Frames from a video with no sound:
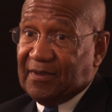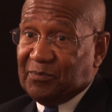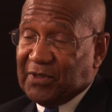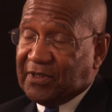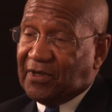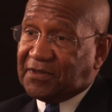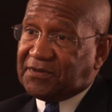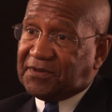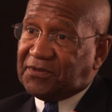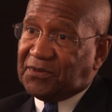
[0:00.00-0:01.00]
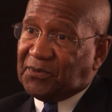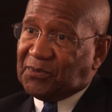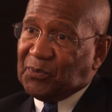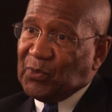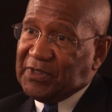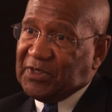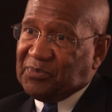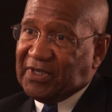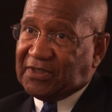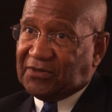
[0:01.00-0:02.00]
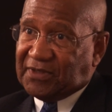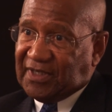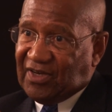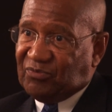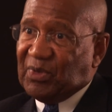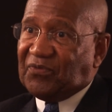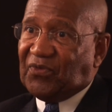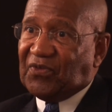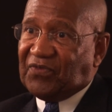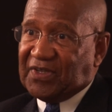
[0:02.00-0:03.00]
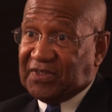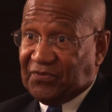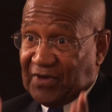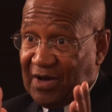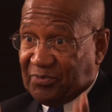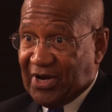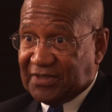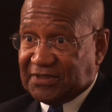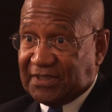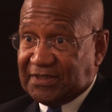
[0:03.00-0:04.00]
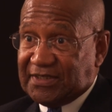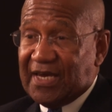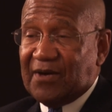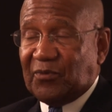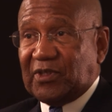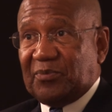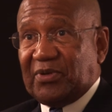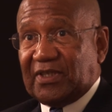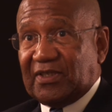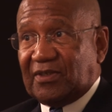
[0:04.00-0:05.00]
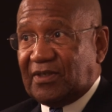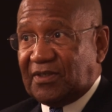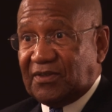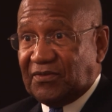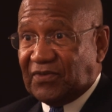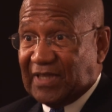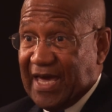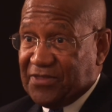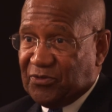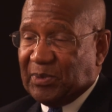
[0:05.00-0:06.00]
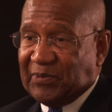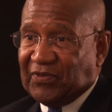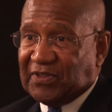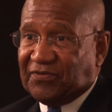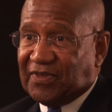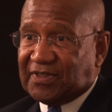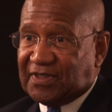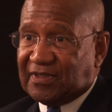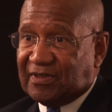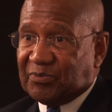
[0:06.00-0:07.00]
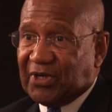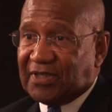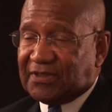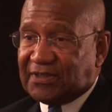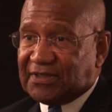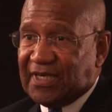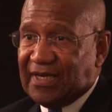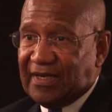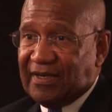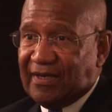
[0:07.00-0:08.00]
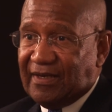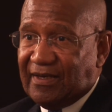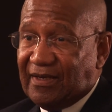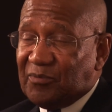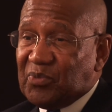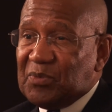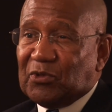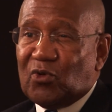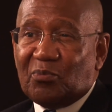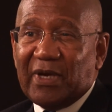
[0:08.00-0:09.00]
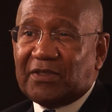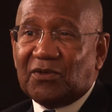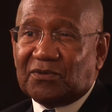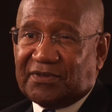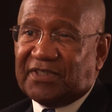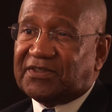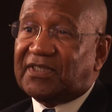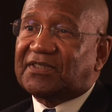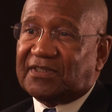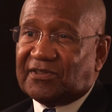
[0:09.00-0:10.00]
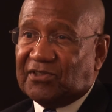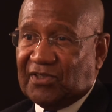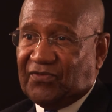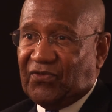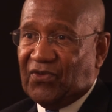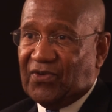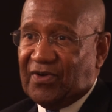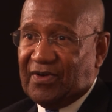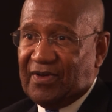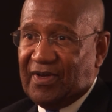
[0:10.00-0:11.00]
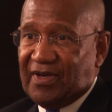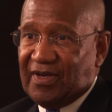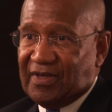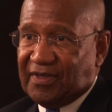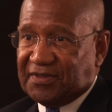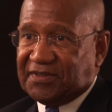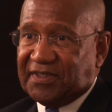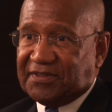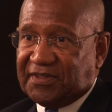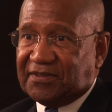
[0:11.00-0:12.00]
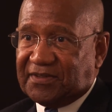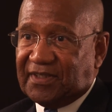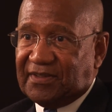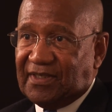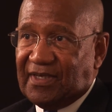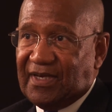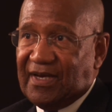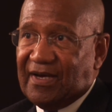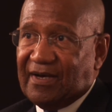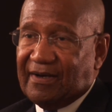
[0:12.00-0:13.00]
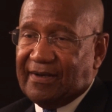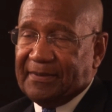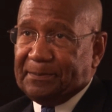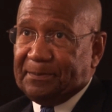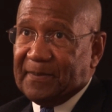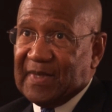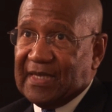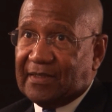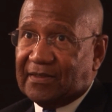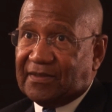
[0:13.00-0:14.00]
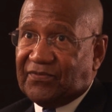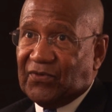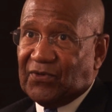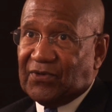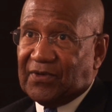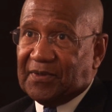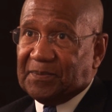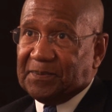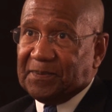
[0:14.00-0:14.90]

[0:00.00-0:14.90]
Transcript: because you know we depend on the government for funding for our projects. We depend on philanthropy for the funding of our projects and people who make those decisions look for consistency. Um, they look for um,